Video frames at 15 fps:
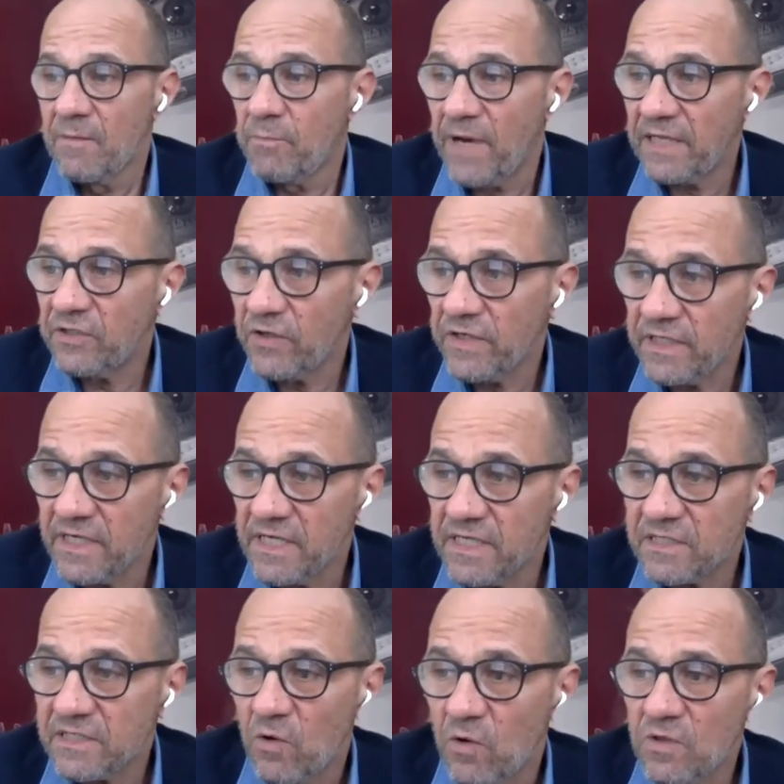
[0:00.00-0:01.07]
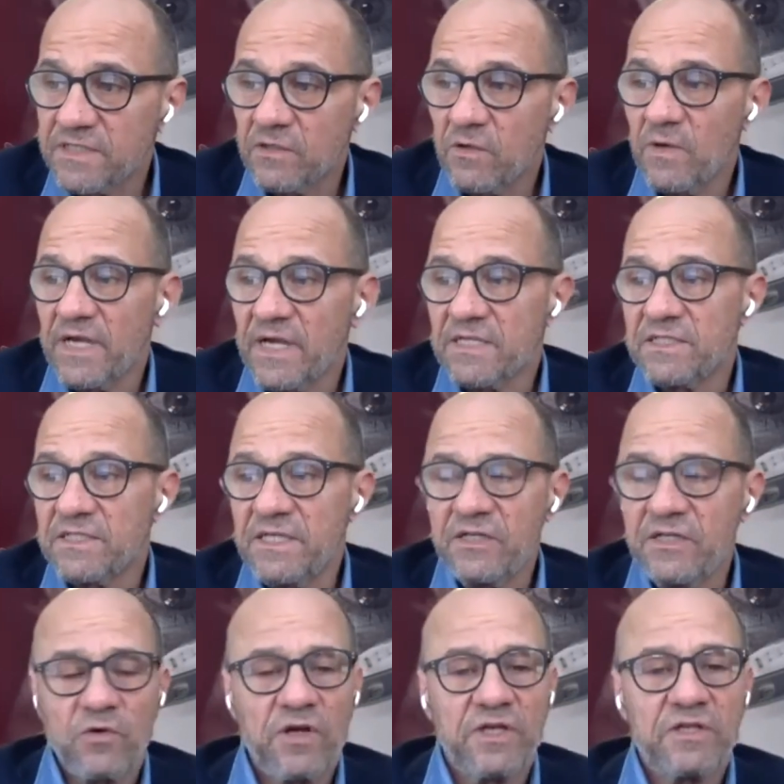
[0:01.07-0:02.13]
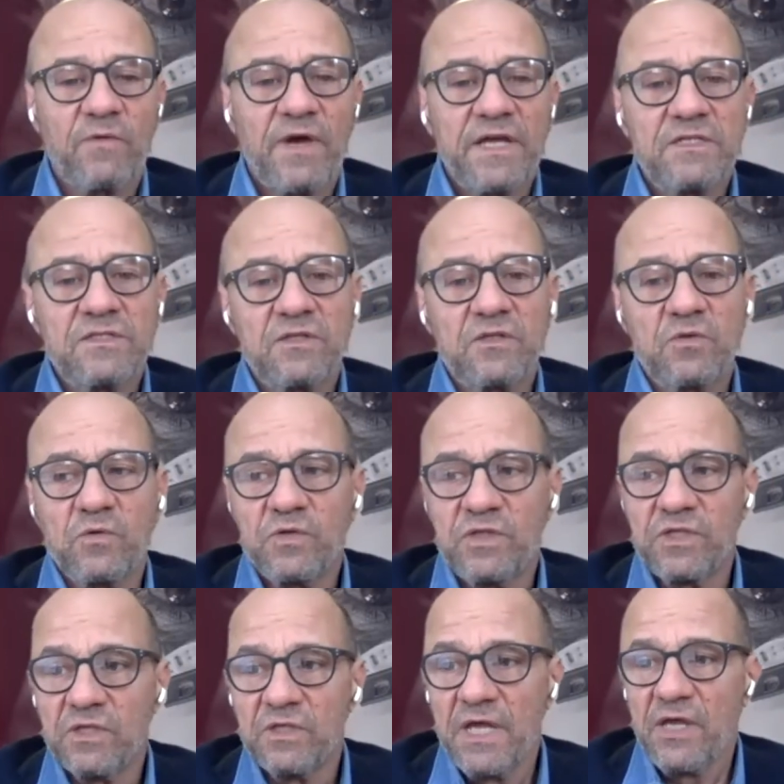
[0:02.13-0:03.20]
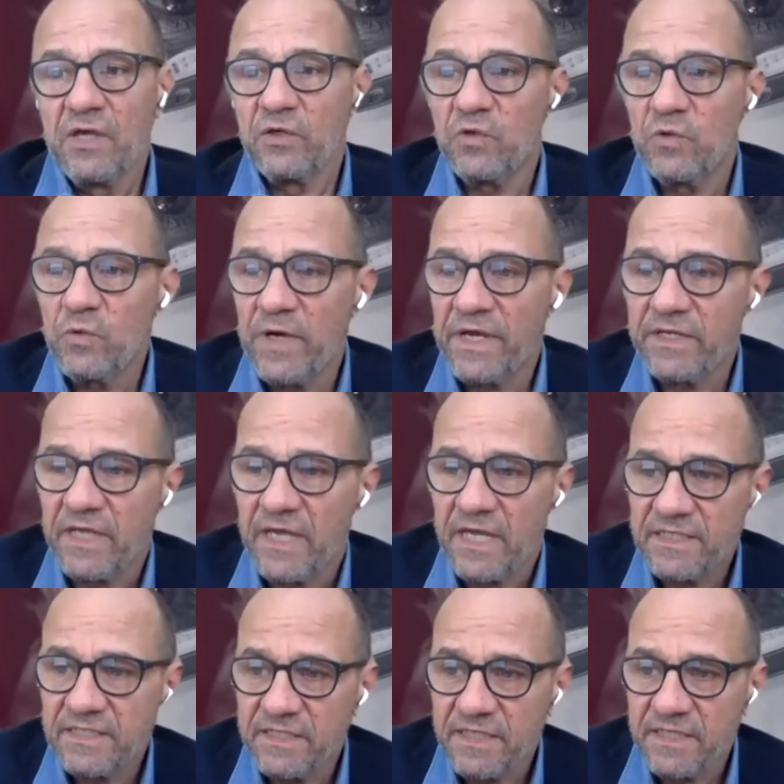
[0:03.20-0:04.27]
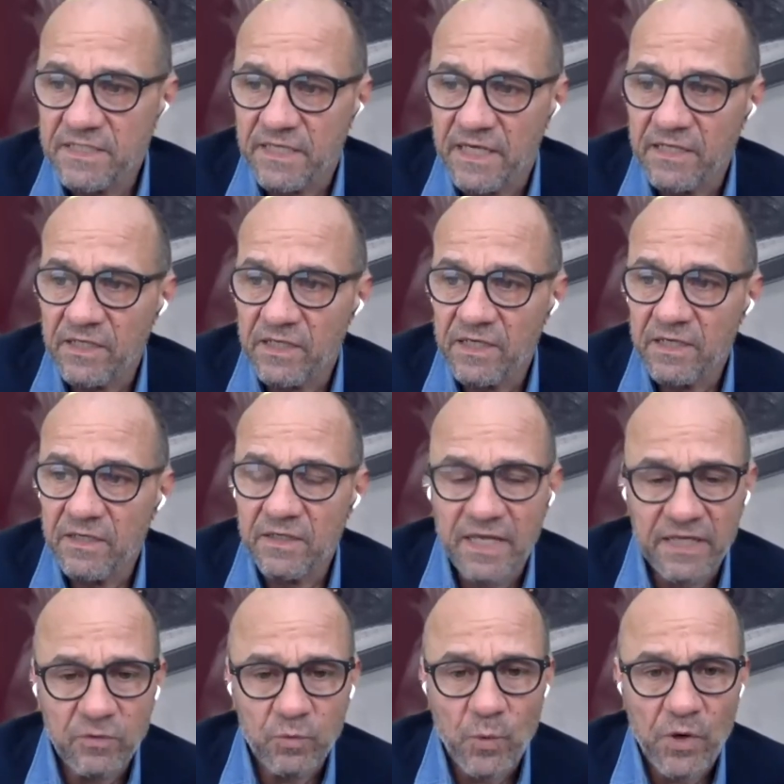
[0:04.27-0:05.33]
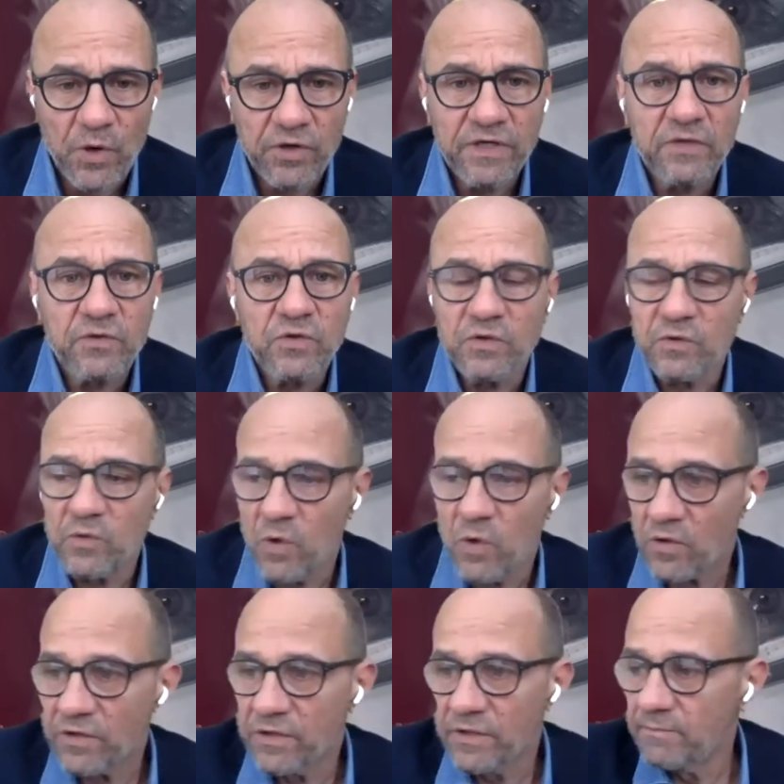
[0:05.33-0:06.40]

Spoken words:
Patrick is also a senior advisor to the UN SDSN Network New York.